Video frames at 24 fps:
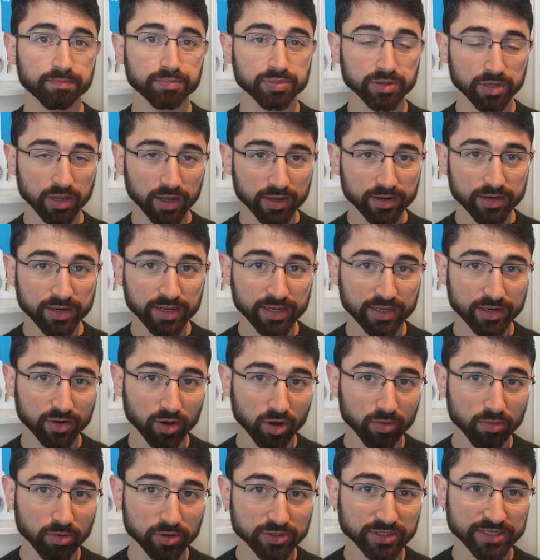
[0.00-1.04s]
Blood in
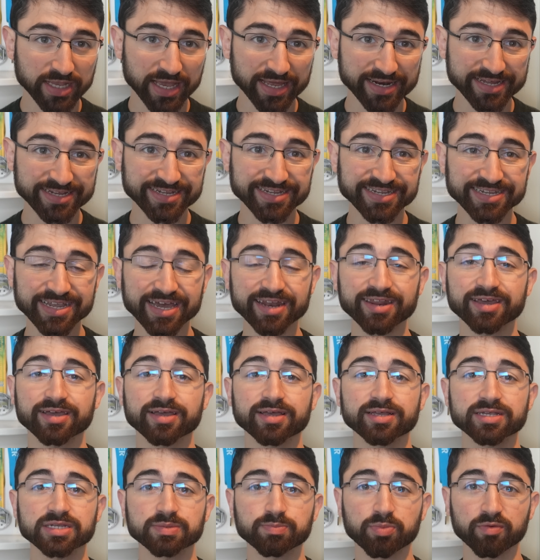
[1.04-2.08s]
almost any setting
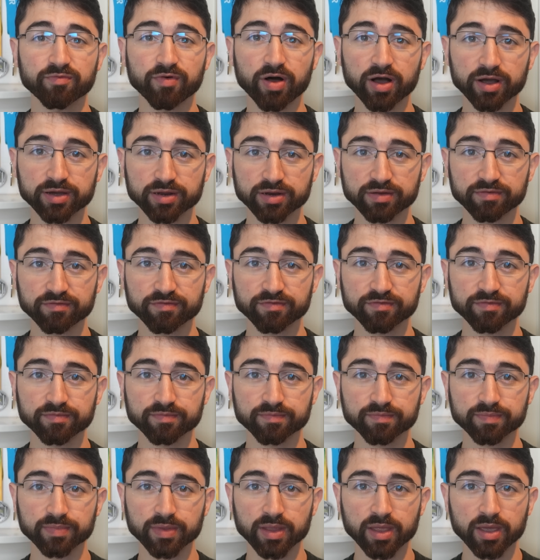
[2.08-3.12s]
is provocative.
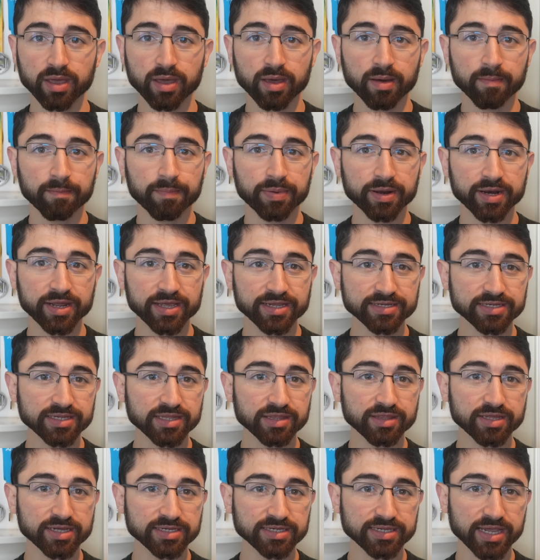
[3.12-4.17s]
But
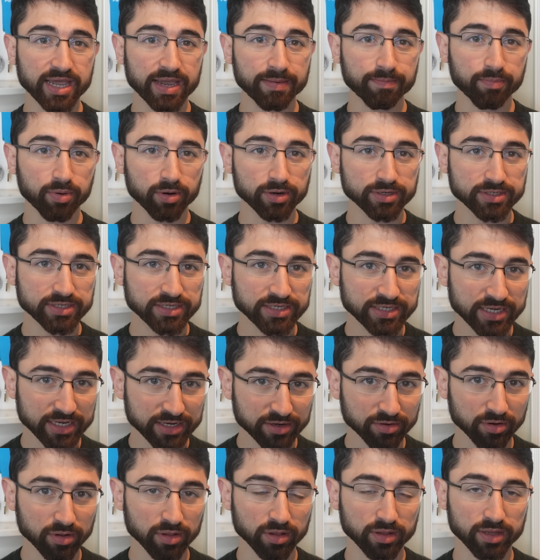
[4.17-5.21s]
isn't this a
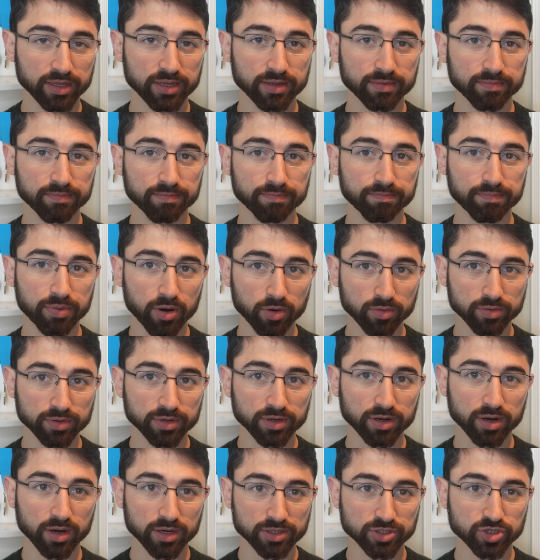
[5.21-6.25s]
particularly
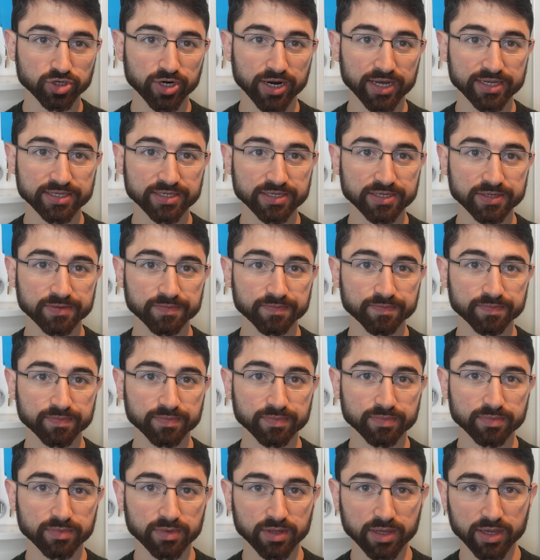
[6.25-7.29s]
potent contrast?
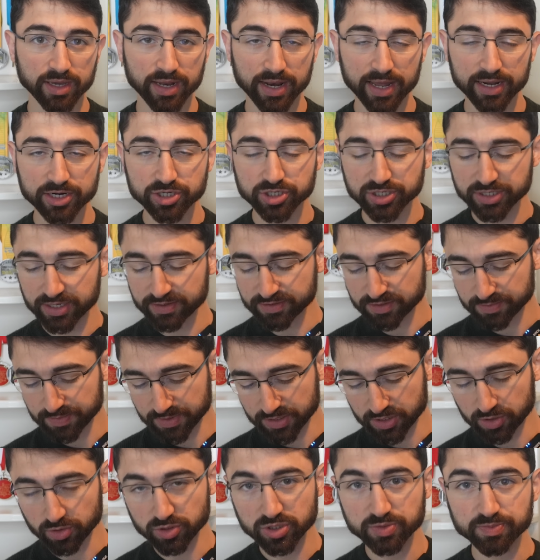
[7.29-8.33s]
It actually gives
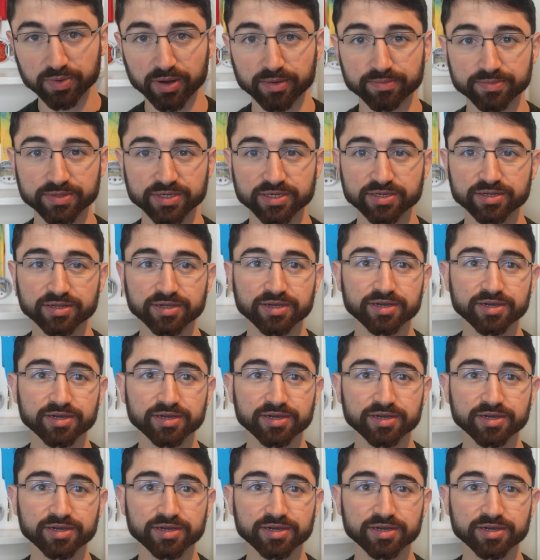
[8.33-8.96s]
me goosebumps